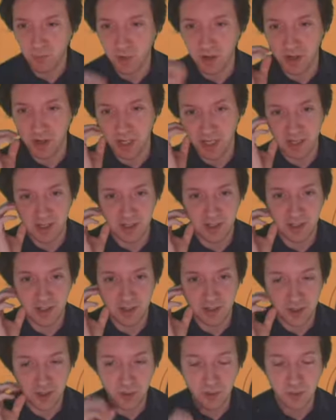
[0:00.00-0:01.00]
running and
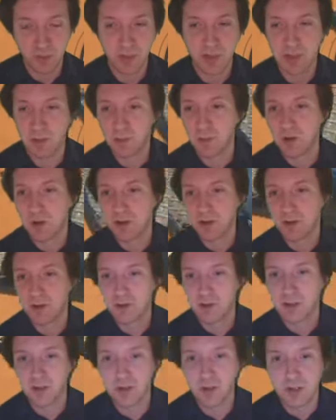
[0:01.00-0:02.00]
consuming water.
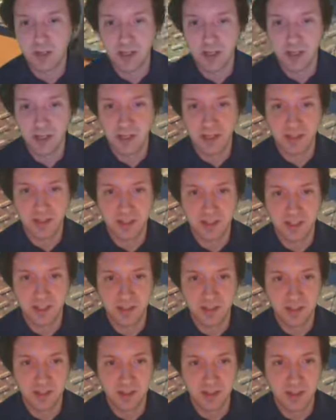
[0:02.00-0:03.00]
Okay, I
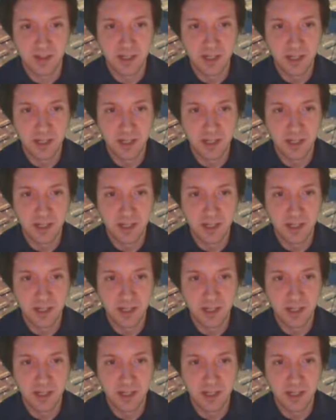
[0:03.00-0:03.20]
see.